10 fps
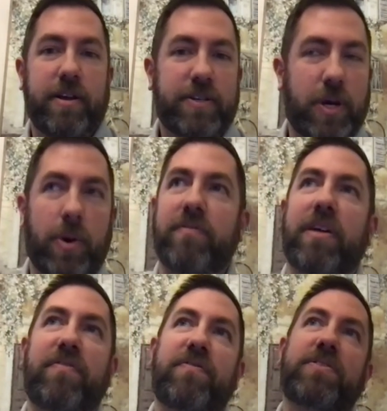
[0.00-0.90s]
So
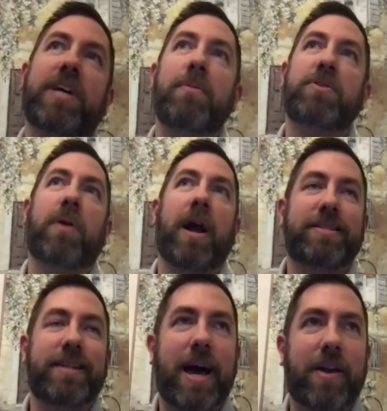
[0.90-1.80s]
even if Thomas
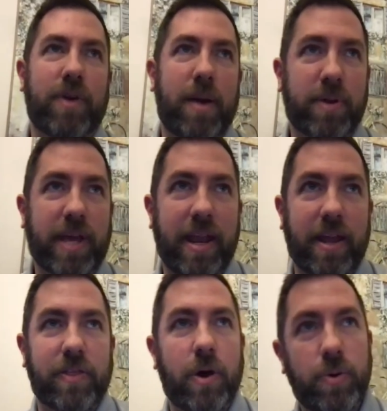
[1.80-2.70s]
Bryant's not
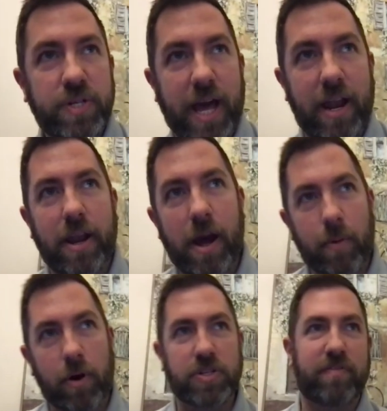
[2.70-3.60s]
replicating those kind of numbers,